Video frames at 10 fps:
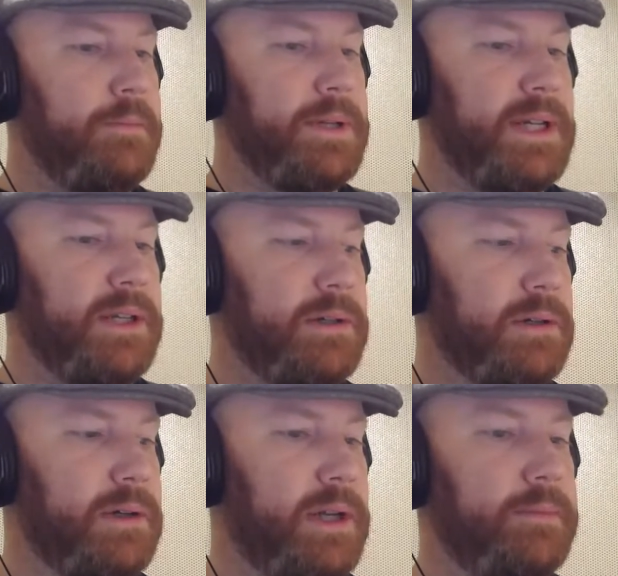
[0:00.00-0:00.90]

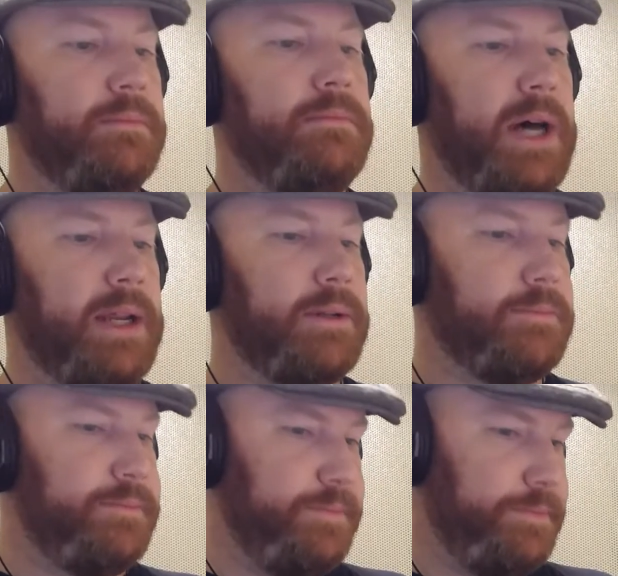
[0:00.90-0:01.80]
Particularly, blank,
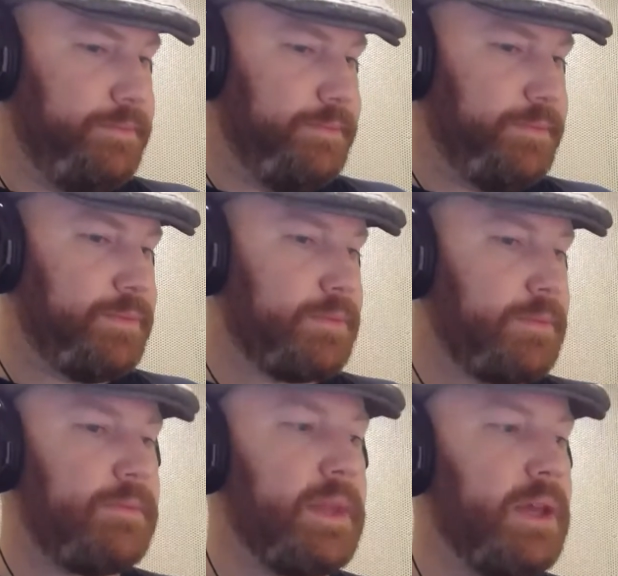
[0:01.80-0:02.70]

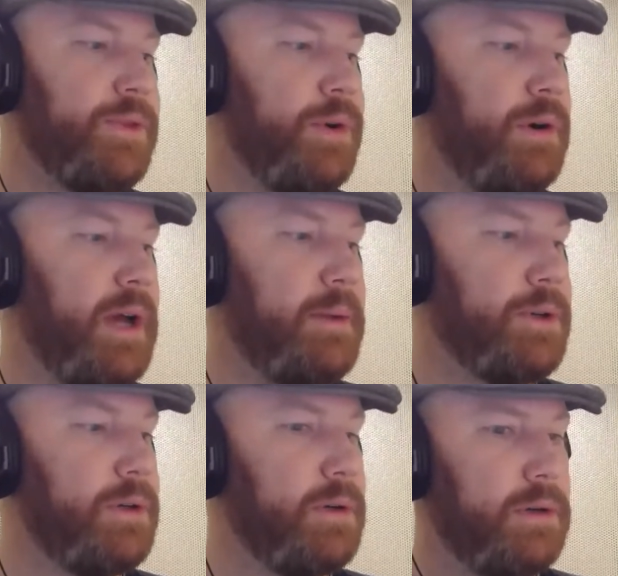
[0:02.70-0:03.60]
through
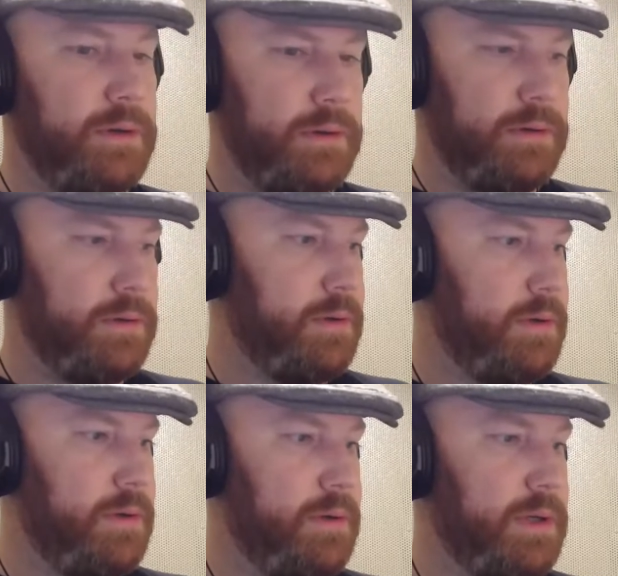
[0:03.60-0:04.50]
labor
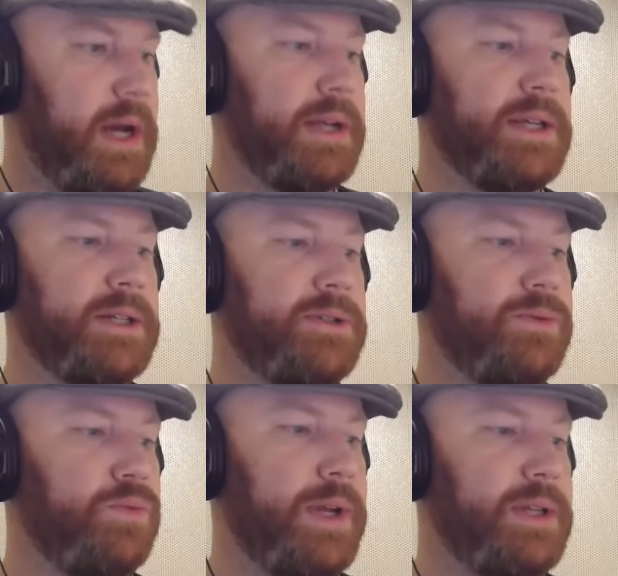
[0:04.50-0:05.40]
contacts to
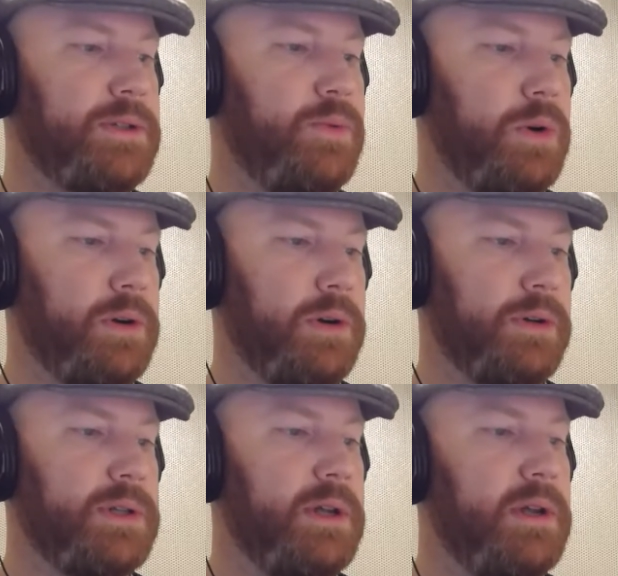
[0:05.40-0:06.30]
reach the
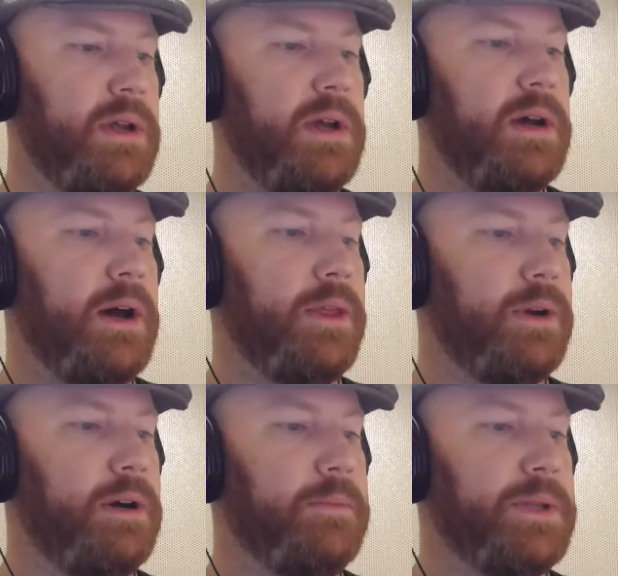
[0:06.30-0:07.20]
workers.
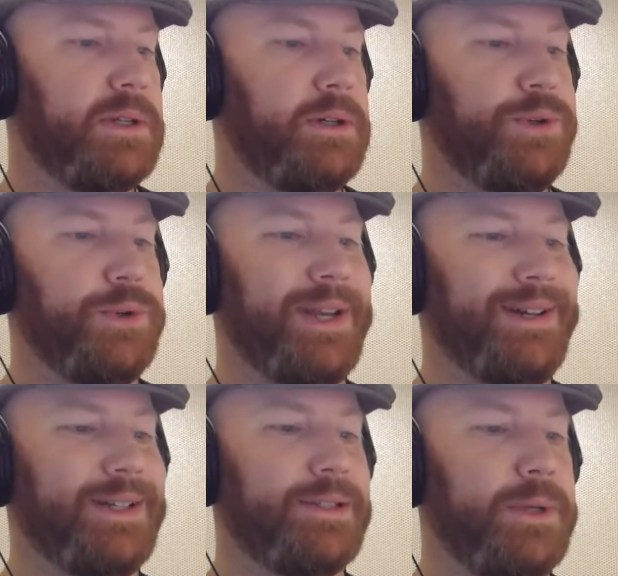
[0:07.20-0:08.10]
Other elements include
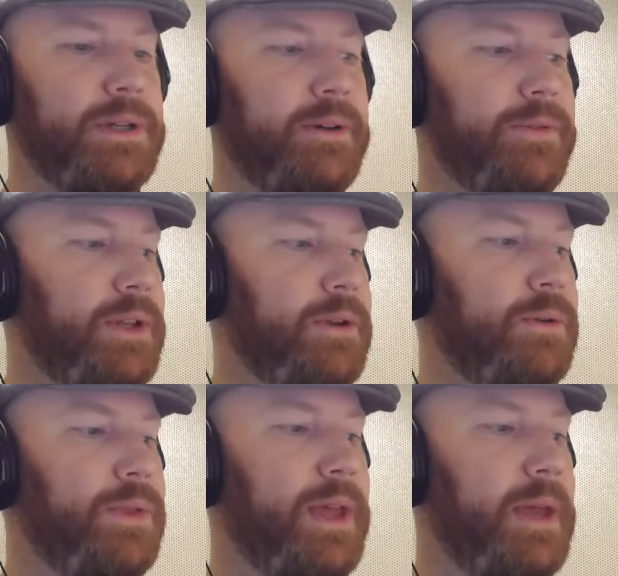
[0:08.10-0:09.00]
enlistment of the
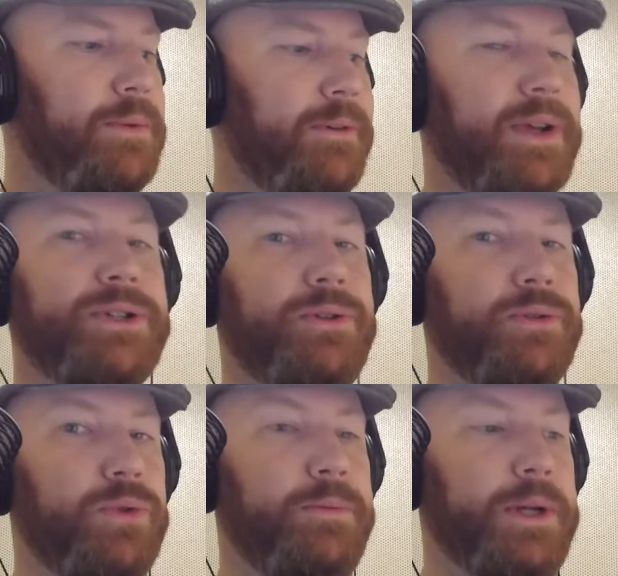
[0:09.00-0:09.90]
youth and professional
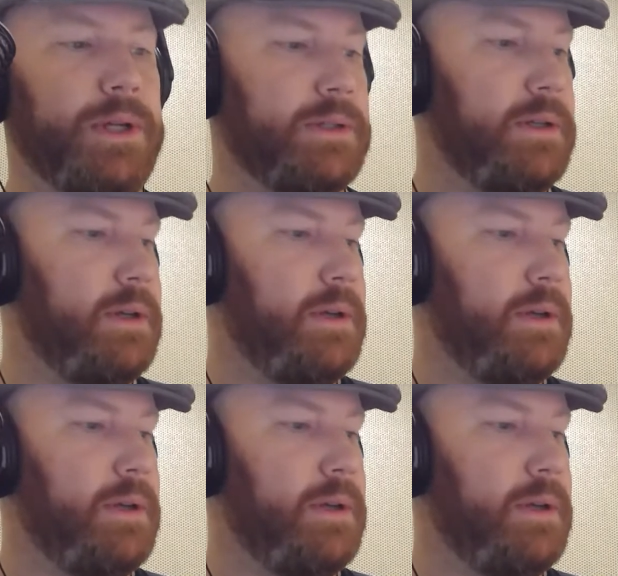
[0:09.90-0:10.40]
groupings.